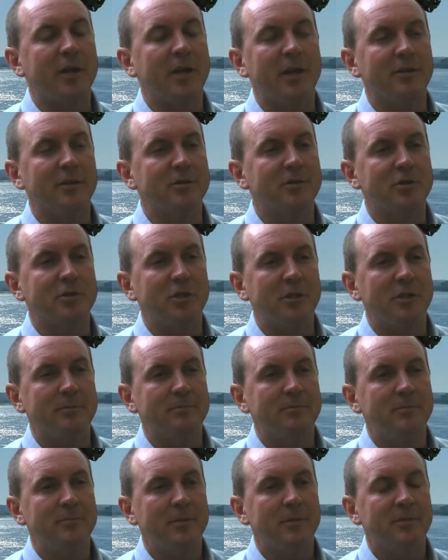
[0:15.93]

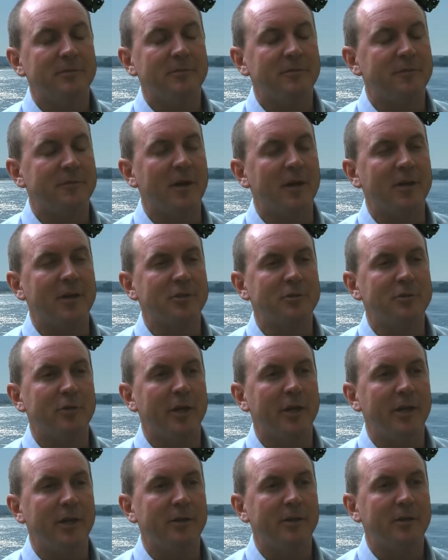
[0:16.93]
Calcium,
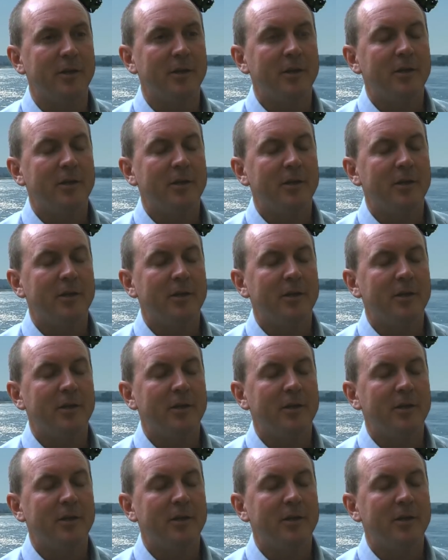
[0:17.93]
Phosrite,